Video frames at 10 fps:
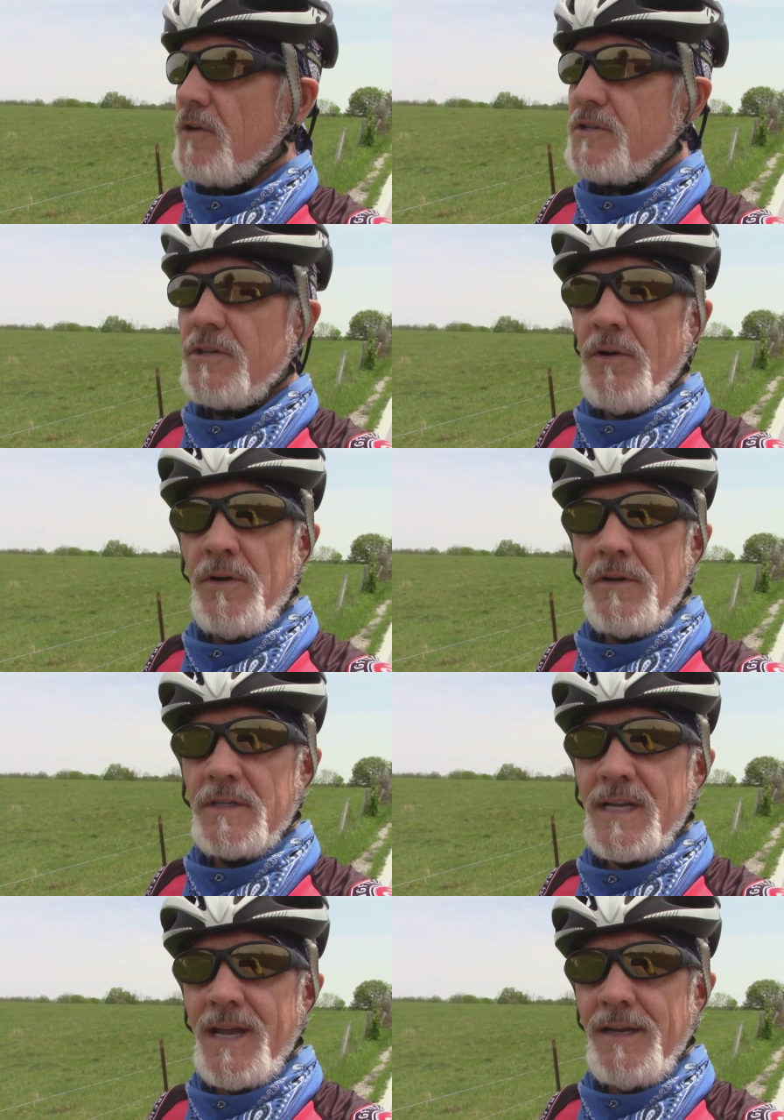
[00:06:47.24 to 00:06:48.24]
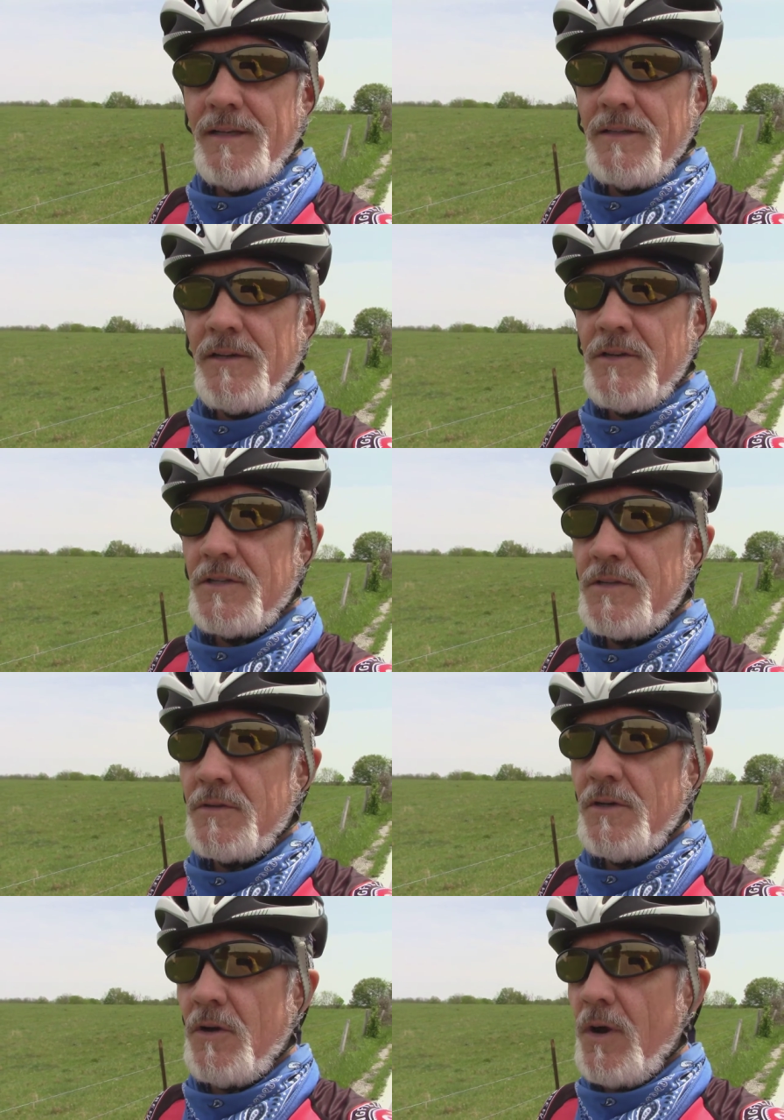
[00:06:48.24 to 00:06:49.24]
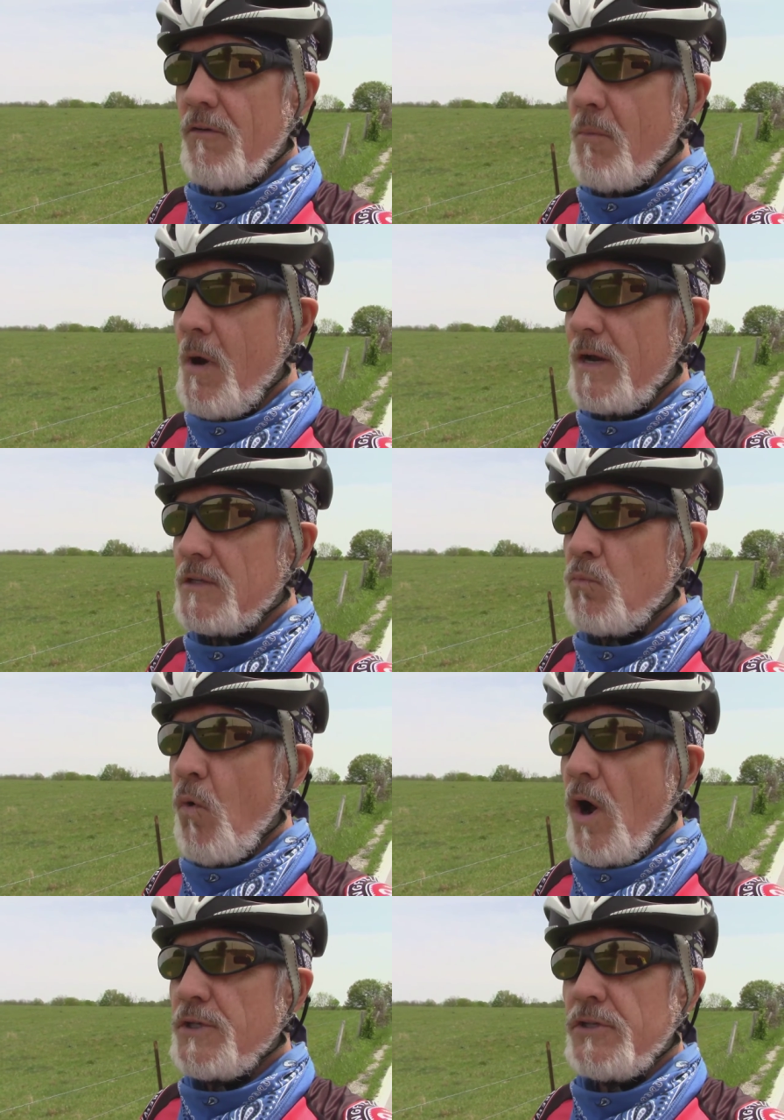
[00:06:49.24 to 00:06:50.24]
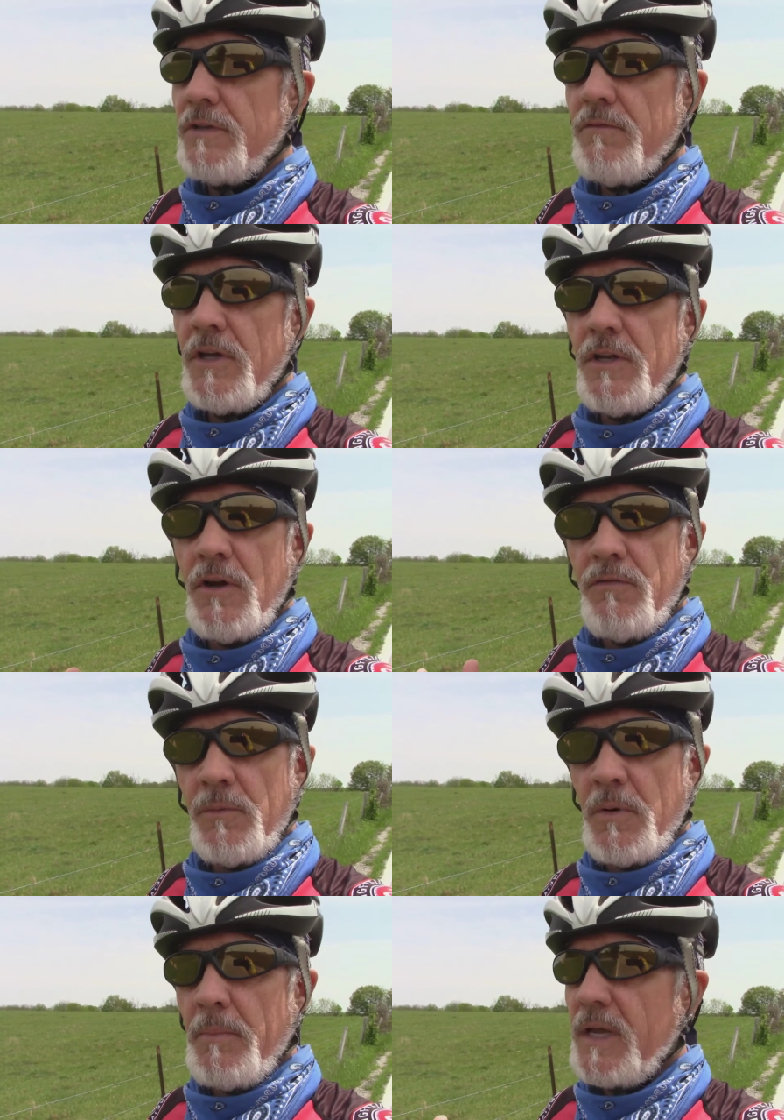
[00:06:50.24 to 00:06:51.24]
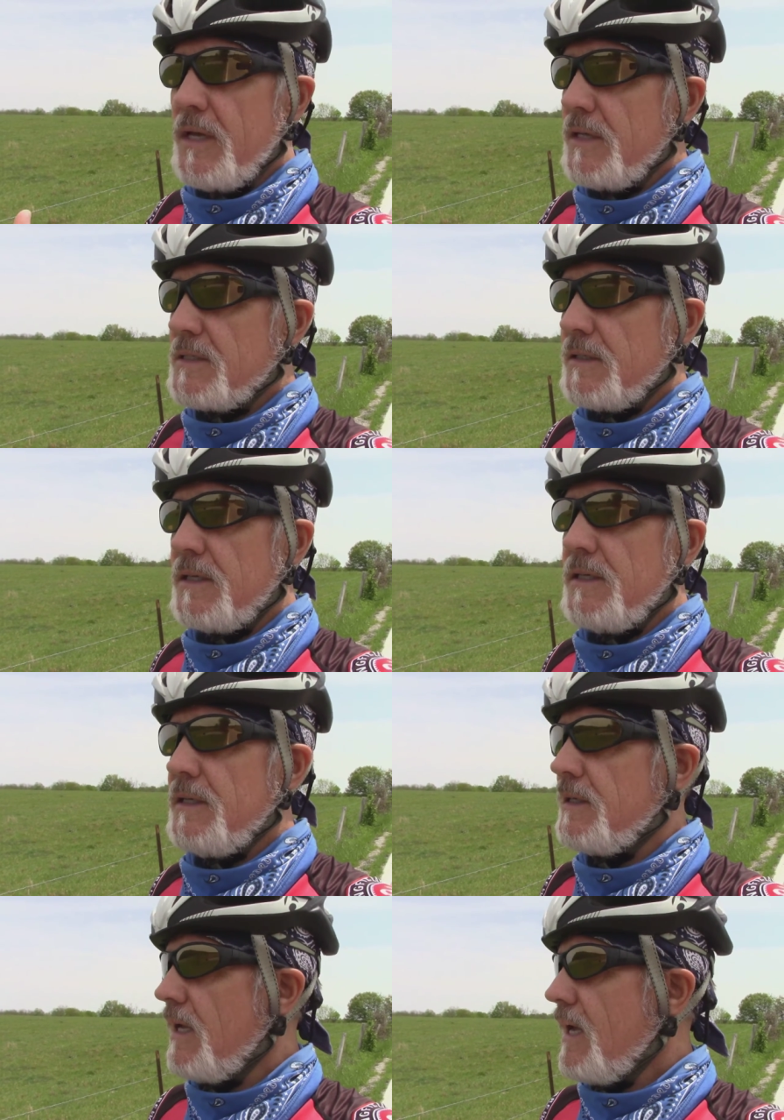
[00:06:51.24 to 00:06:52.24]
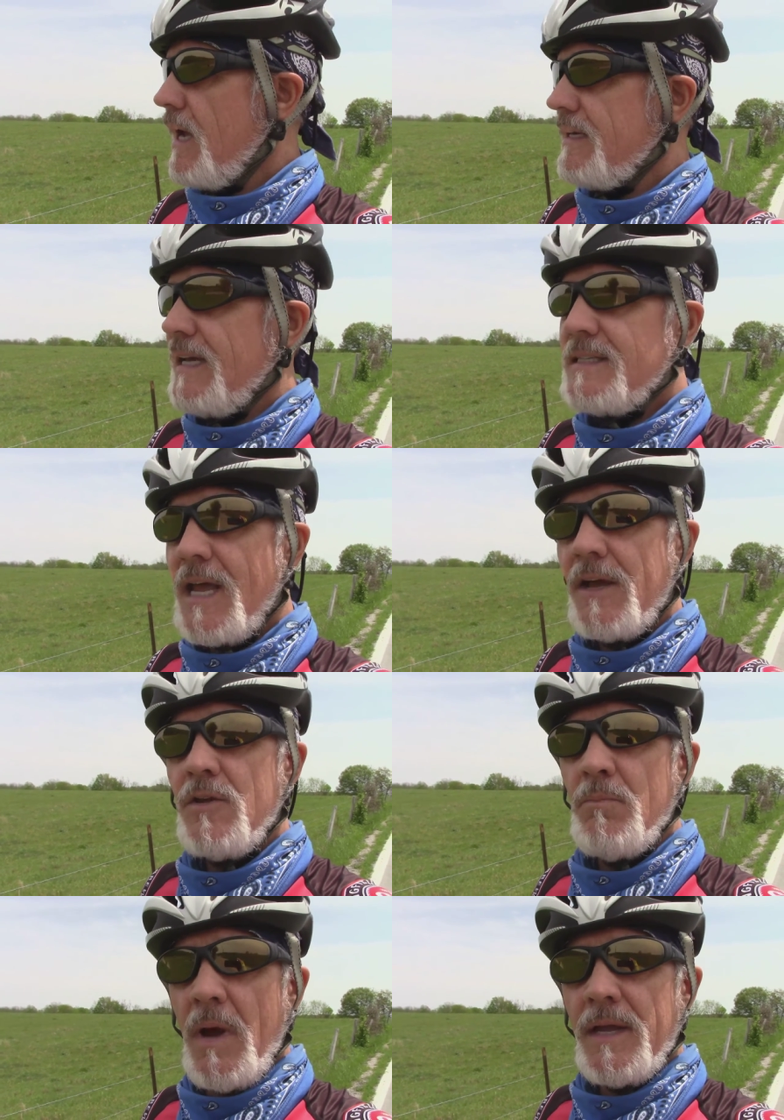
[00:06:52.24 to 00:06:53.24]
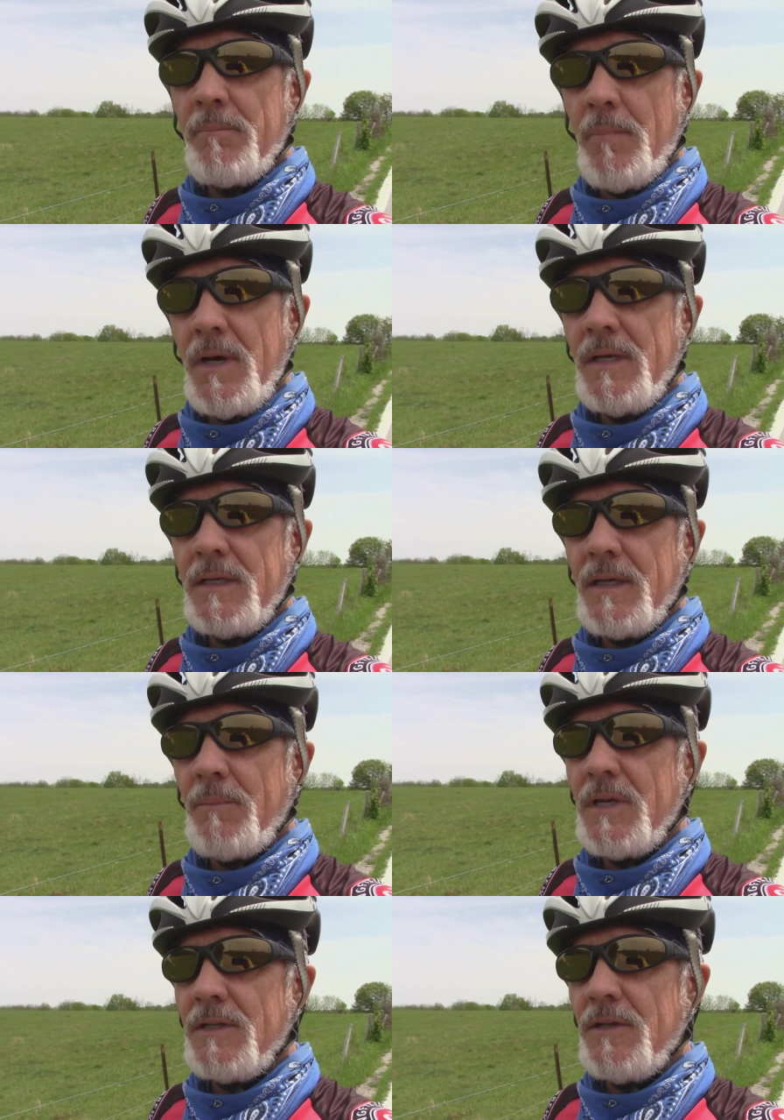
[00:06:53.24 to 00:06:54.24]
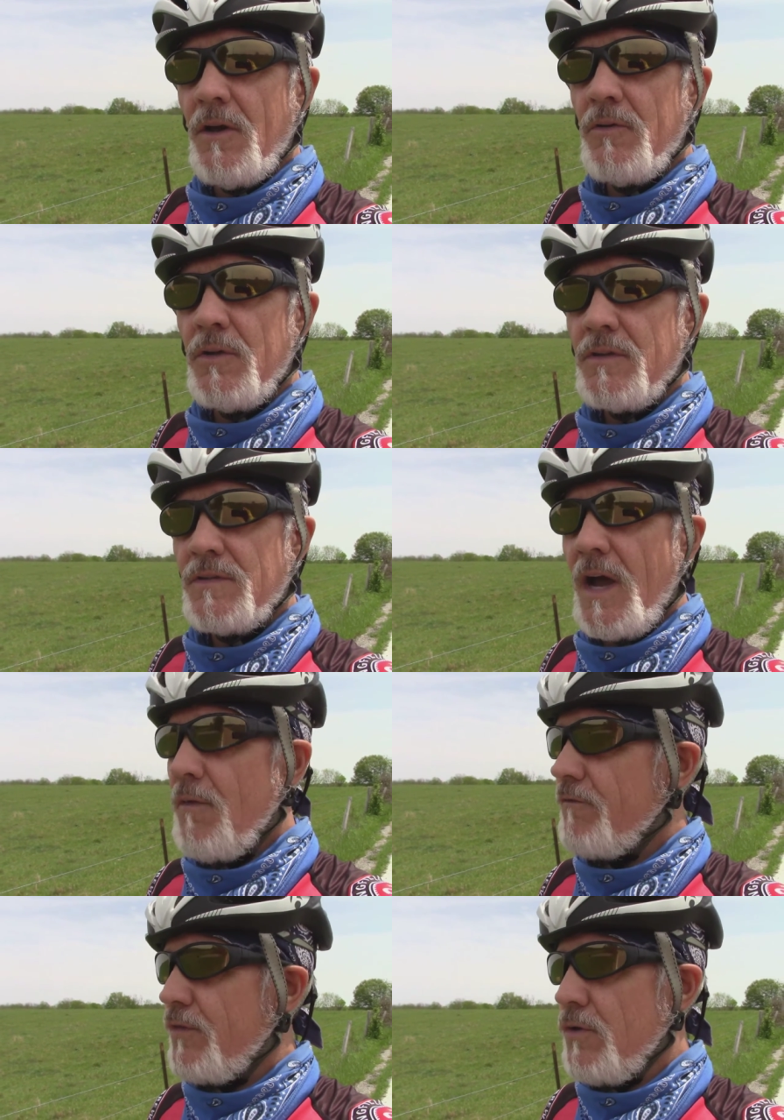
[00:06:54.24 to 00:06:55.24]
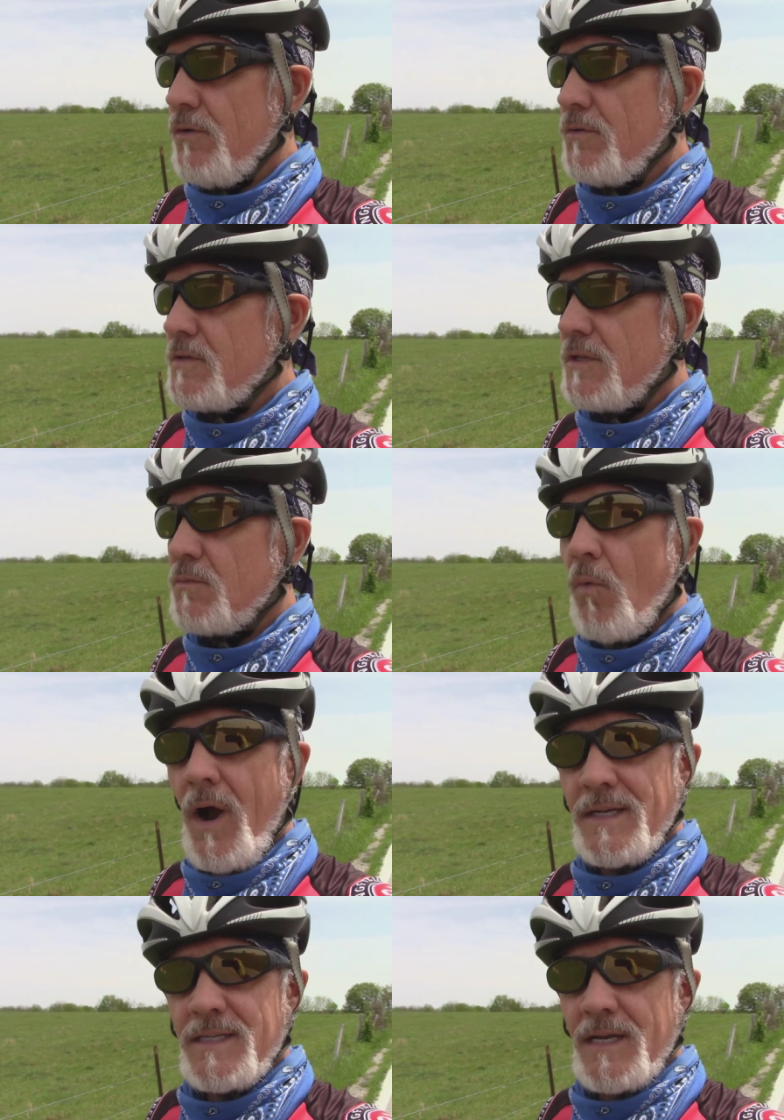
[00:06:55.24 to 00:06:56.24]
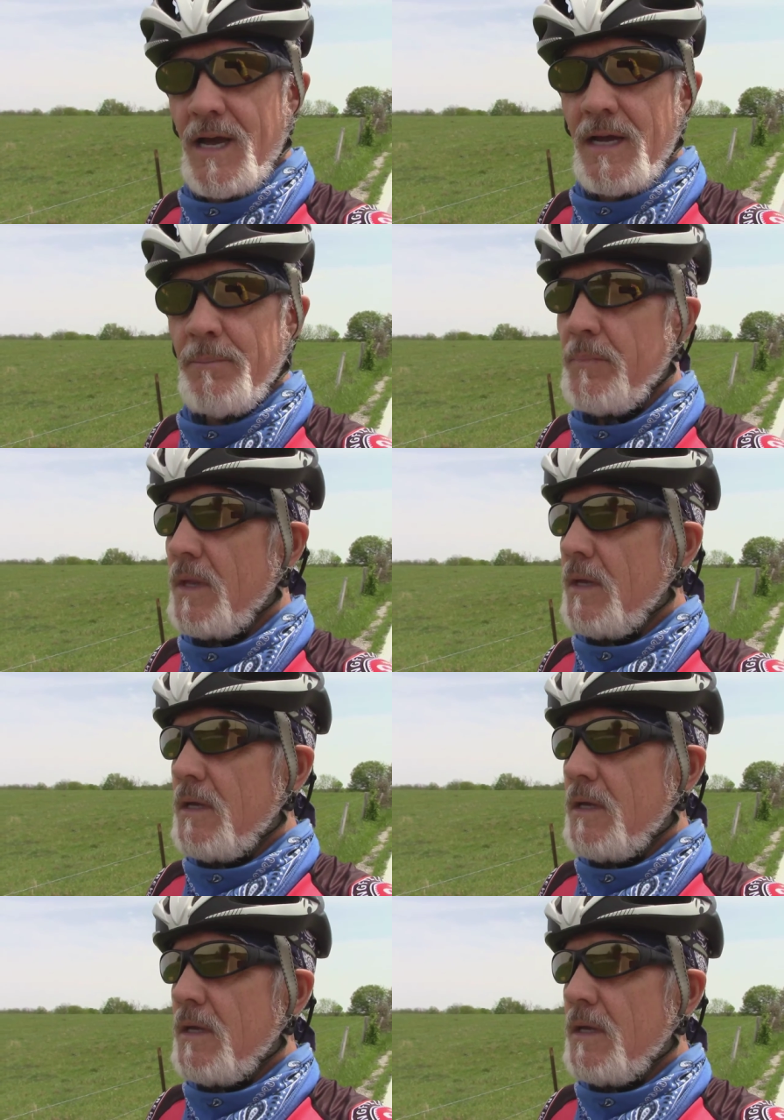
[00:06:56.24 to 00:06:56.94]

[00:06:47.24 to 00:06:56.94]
they're so entertaining. They're just, you know, everybody's watching the video from the beginning to the end. And that's how you make money. I mean, you know, it's not views, it's watch time.